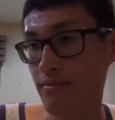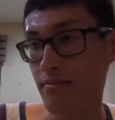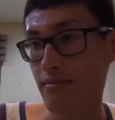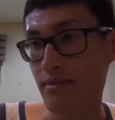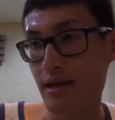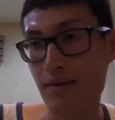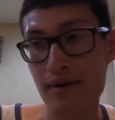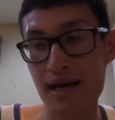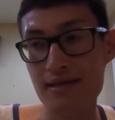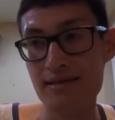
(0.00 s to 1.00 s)
yeah,
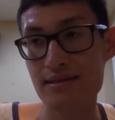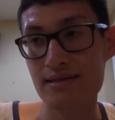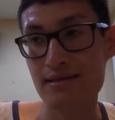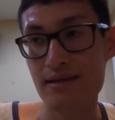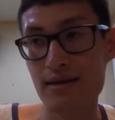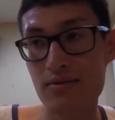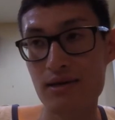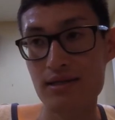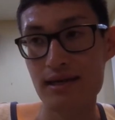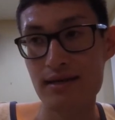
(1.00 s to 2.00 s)
my eyesight
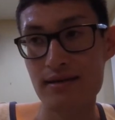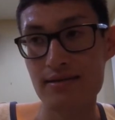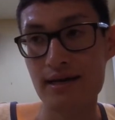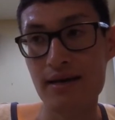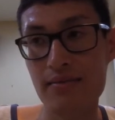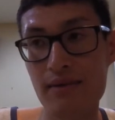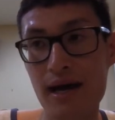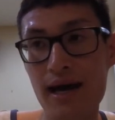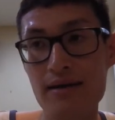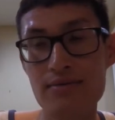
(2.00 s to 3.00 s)
was like the same
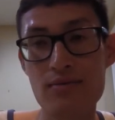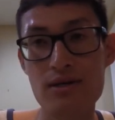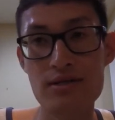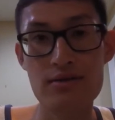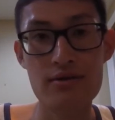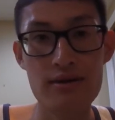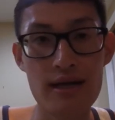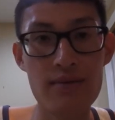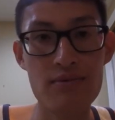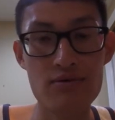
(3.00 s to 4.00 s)
as was in
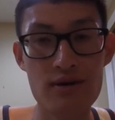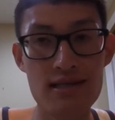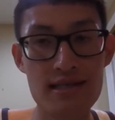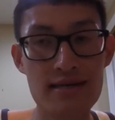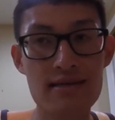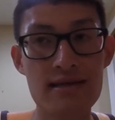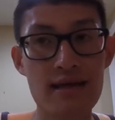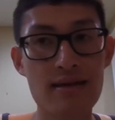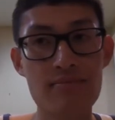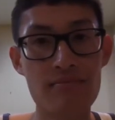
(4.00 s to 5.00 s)
April 2018,
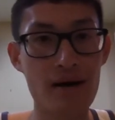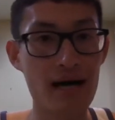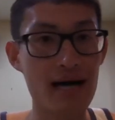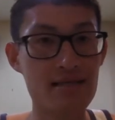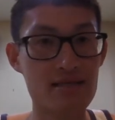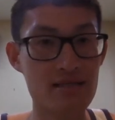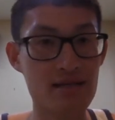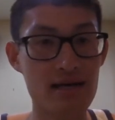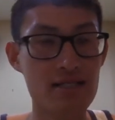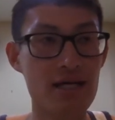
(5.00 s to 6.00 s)
and my eyes just
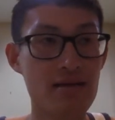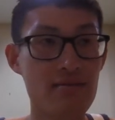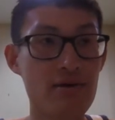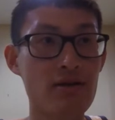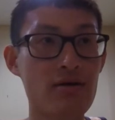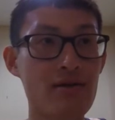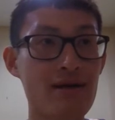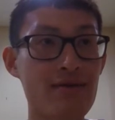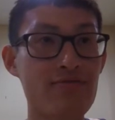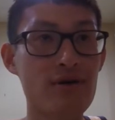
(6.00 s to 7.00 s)
got checked up like
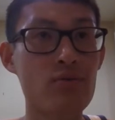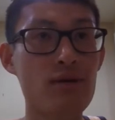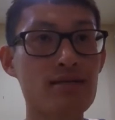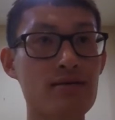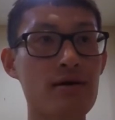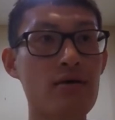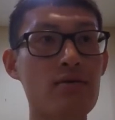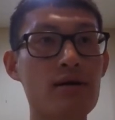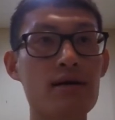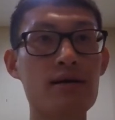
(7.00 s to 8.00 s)
a few weeks ago,
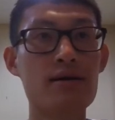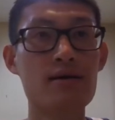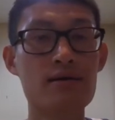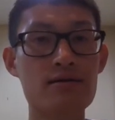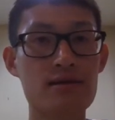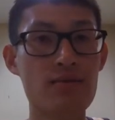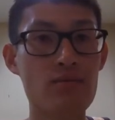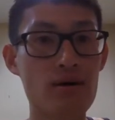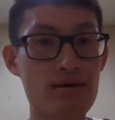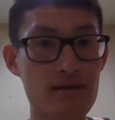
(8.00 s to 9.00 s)

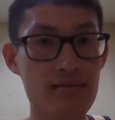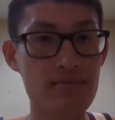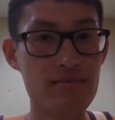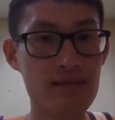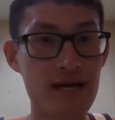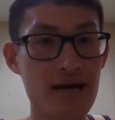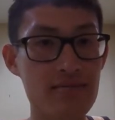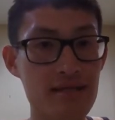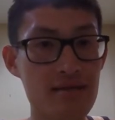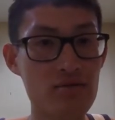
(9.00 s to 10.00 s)
sometimes
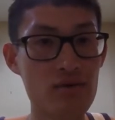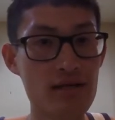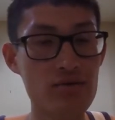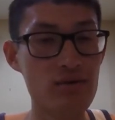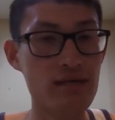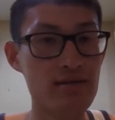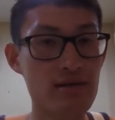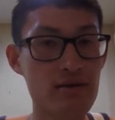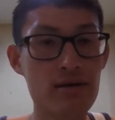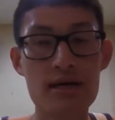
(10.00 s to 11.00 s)
in 2020.
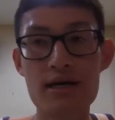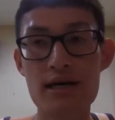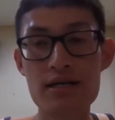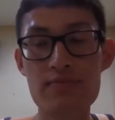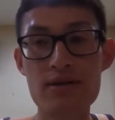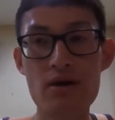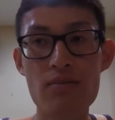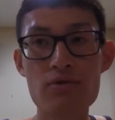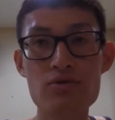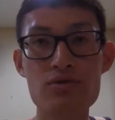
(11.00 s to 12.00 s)
So it's been
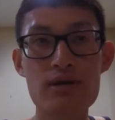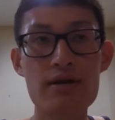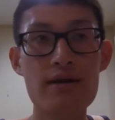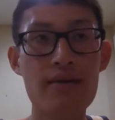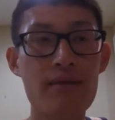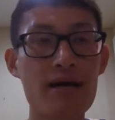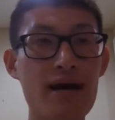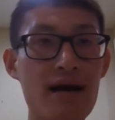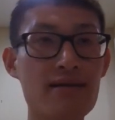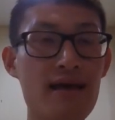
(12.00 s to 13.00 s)
almost 2 years that my
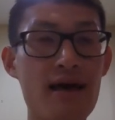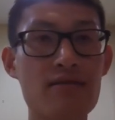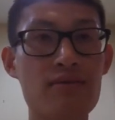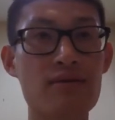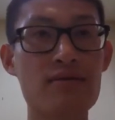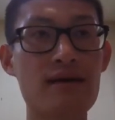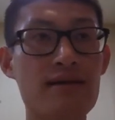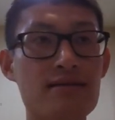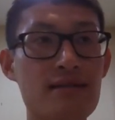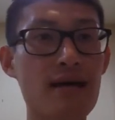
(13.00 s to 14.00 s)
eyes has been staying
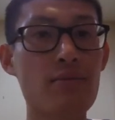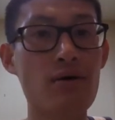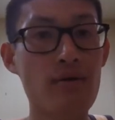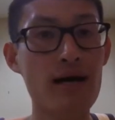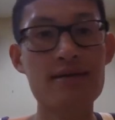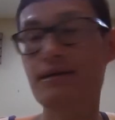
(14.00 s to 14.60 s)
stable, right?